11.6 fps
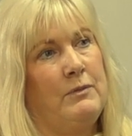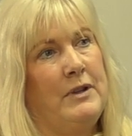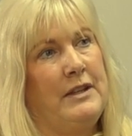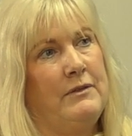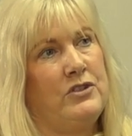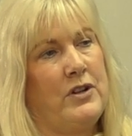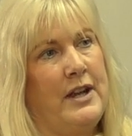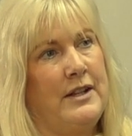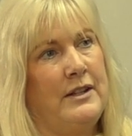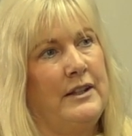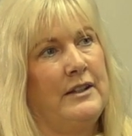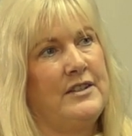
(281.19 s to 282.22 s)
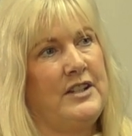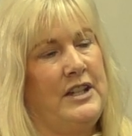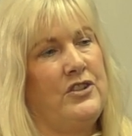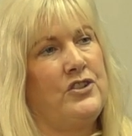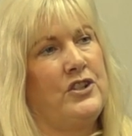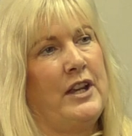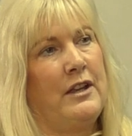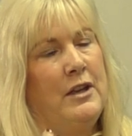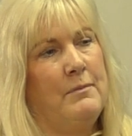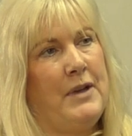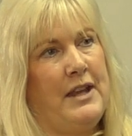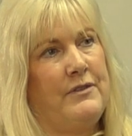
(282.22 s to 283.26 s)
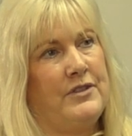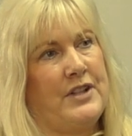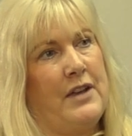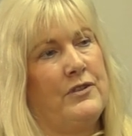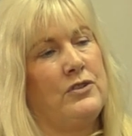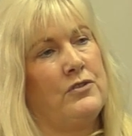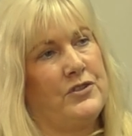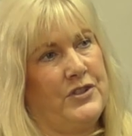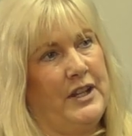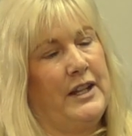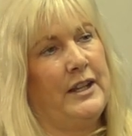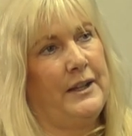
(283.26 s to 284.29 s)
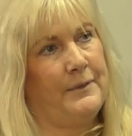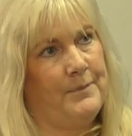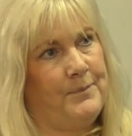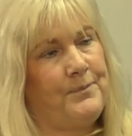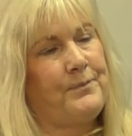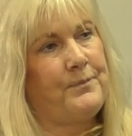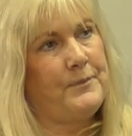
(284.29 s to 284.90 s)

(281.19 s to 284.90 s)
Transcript: We training, it's teaching, behaviours, how the dog's so thinking. How